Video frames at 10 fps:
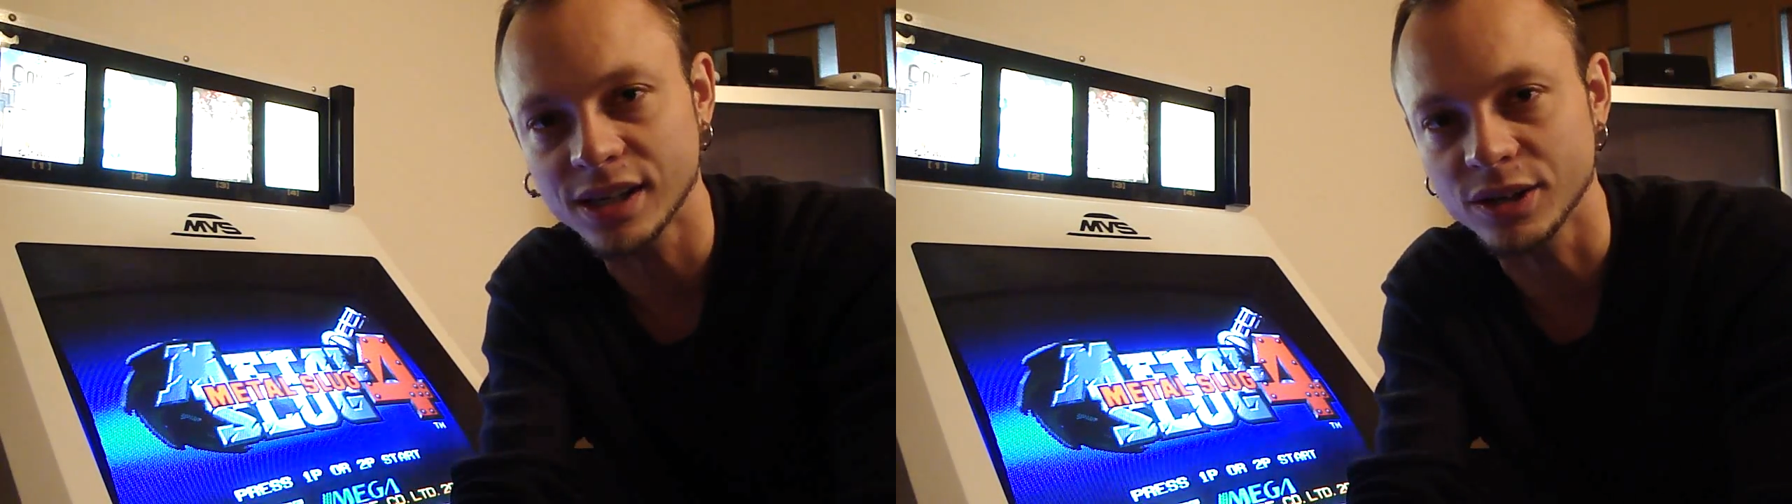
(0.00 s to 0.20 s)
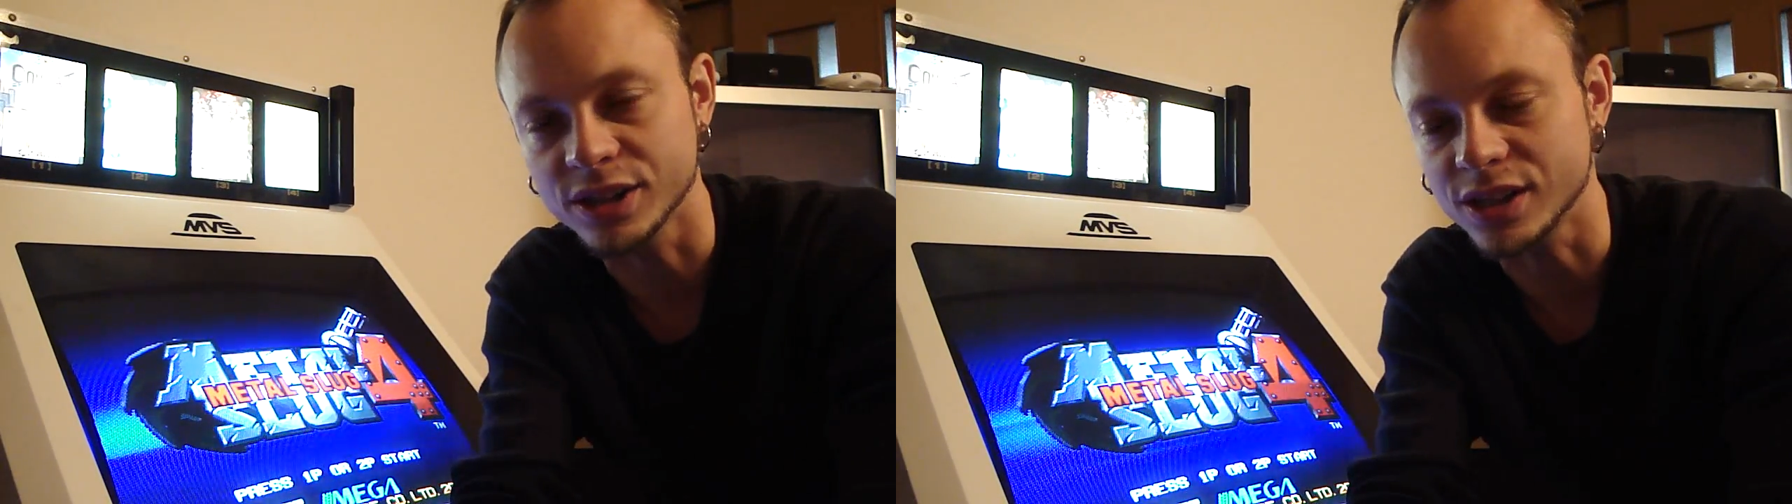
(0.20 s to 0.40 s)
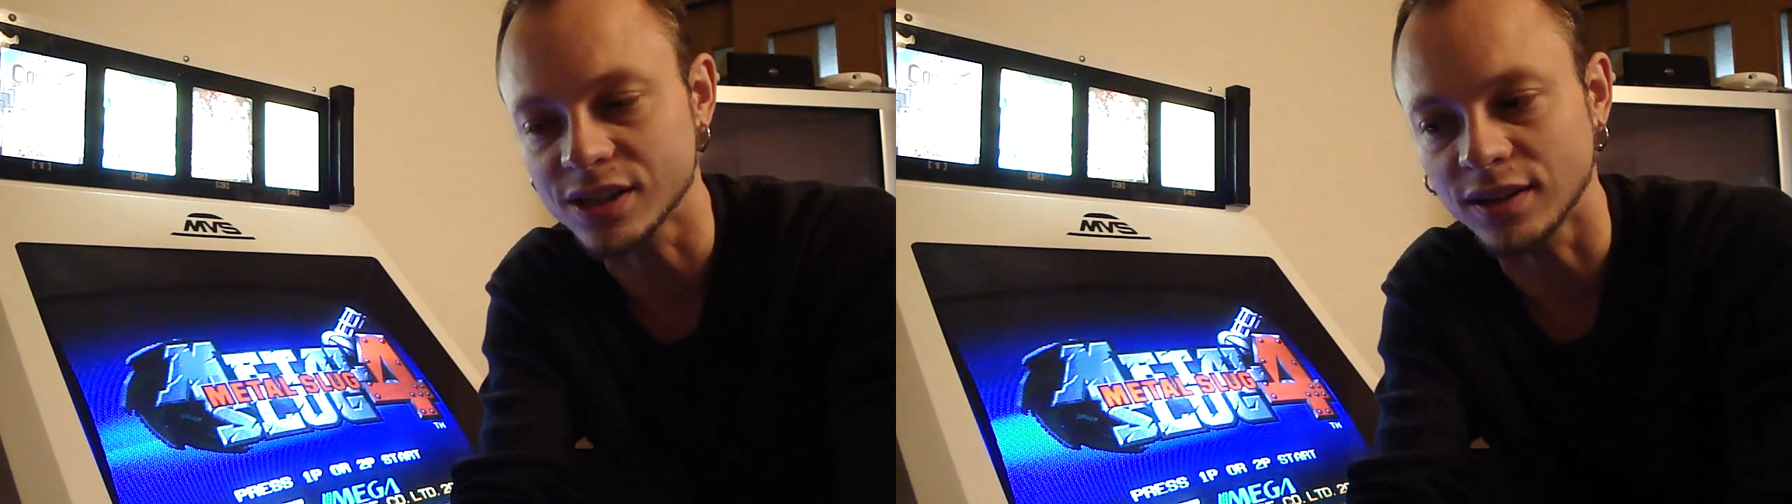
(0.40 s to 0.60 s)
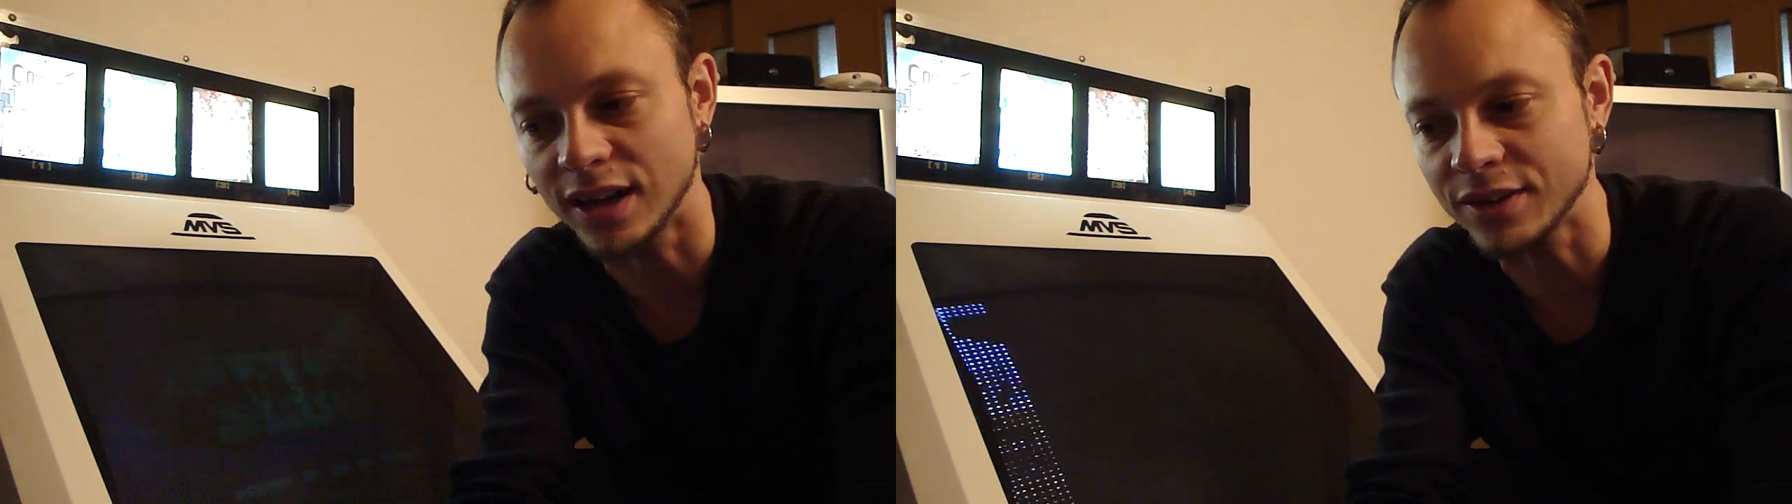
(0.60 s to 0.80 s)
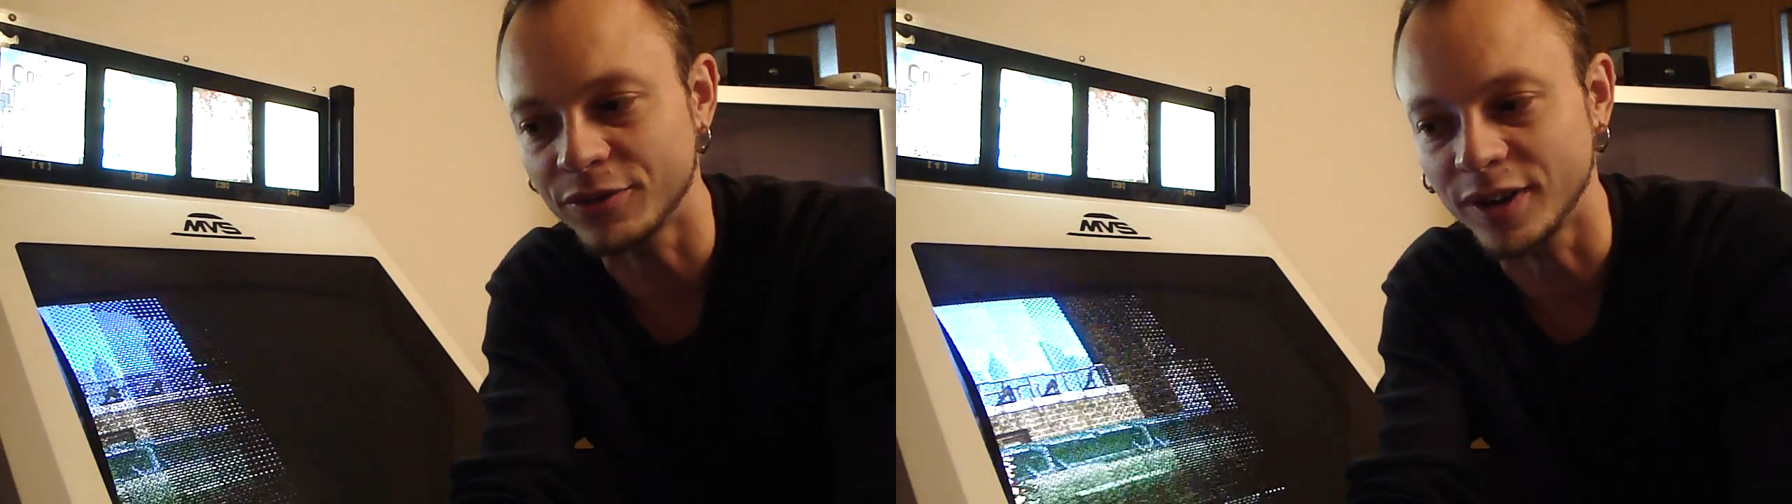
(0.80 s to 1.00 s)
It was just a
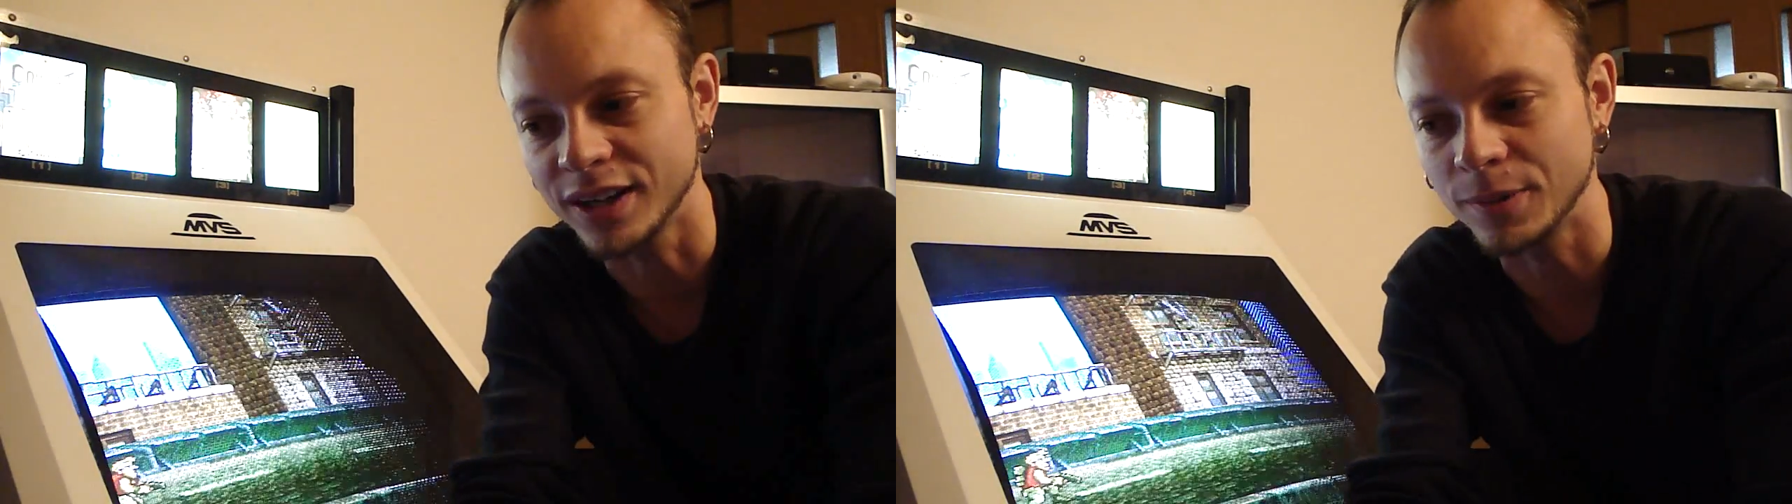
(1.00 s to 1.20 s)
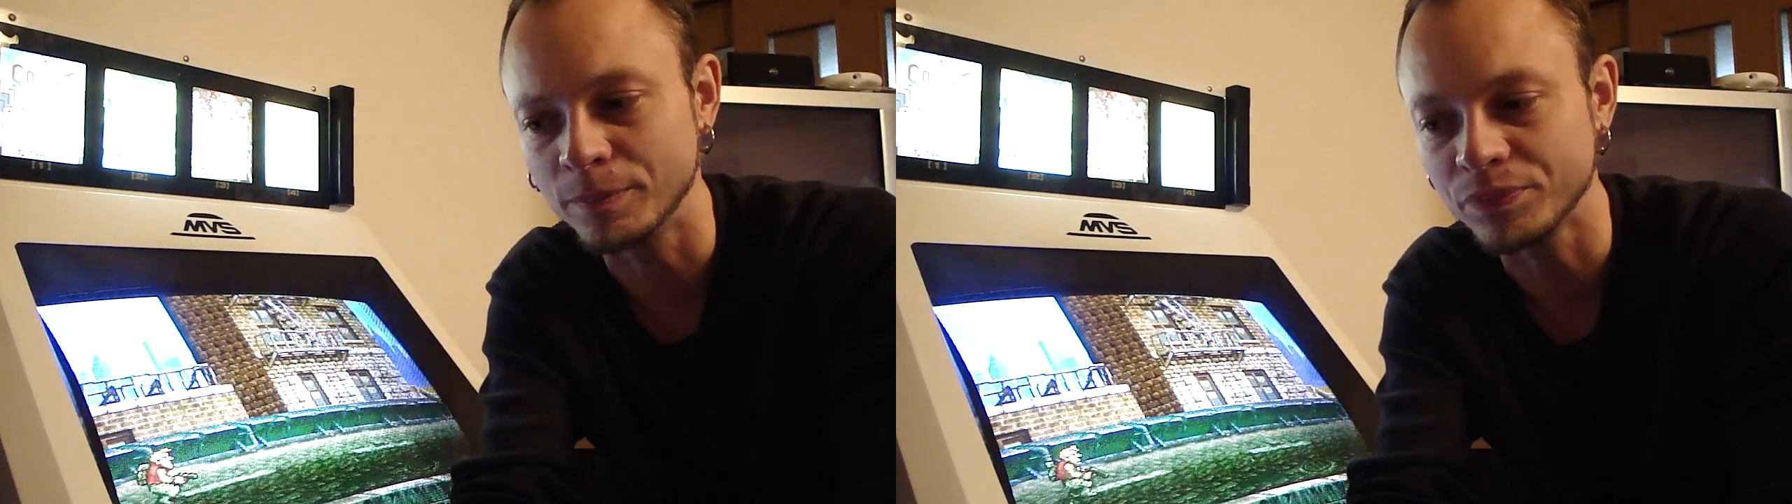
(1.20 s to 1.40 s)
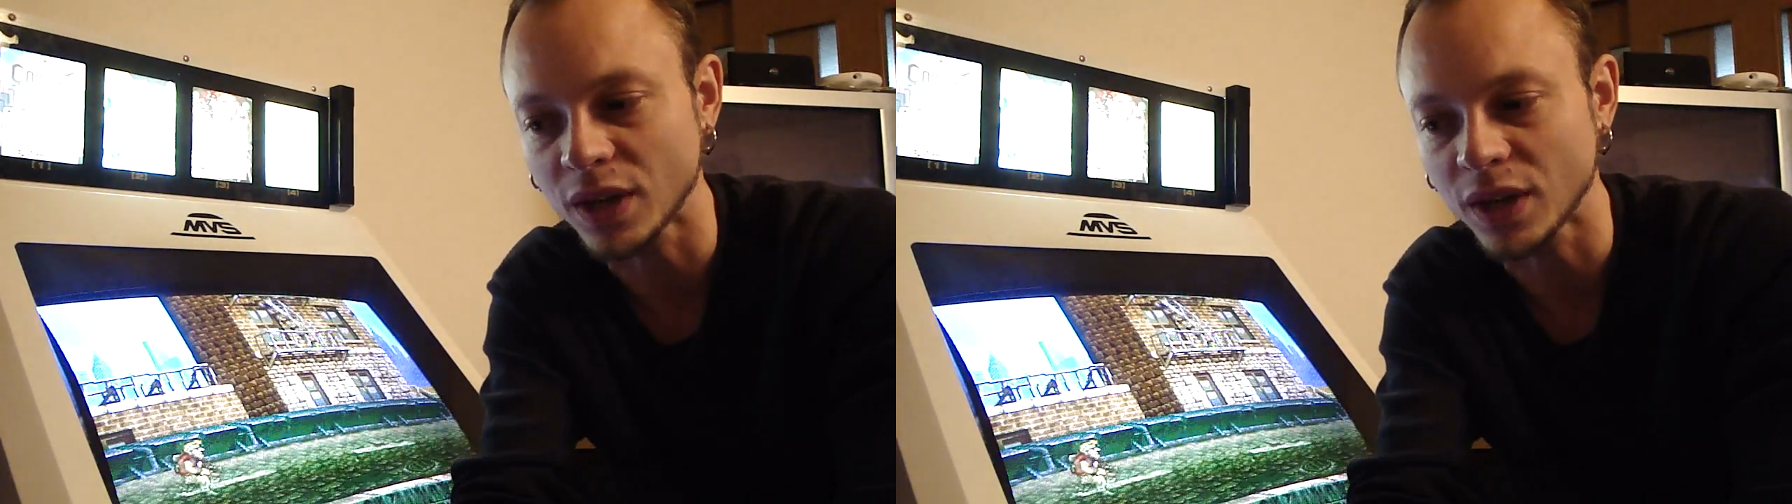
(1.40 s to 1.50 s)
lot of fun.